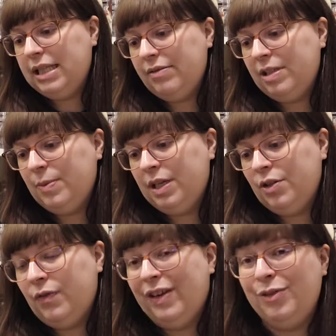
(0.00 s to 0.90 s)
Series book in
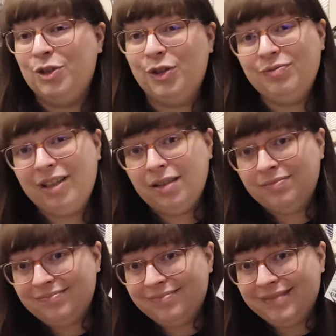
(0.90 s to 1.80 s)
your favourite genre.
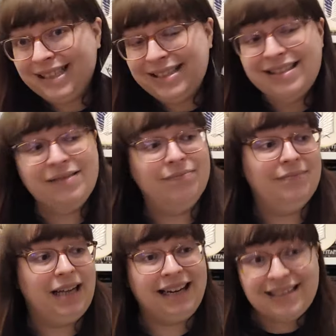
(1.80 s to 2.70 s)
This,
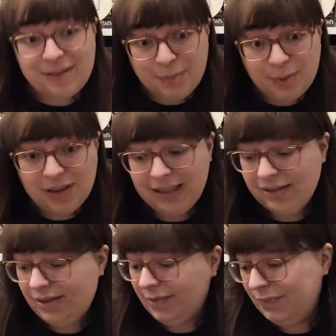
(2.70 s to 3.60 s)
Alice in
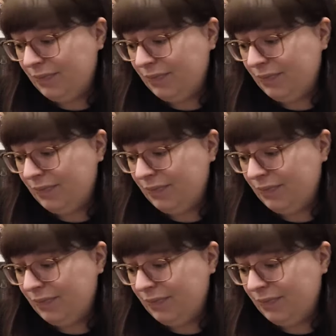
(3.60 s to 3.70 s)
Borderland,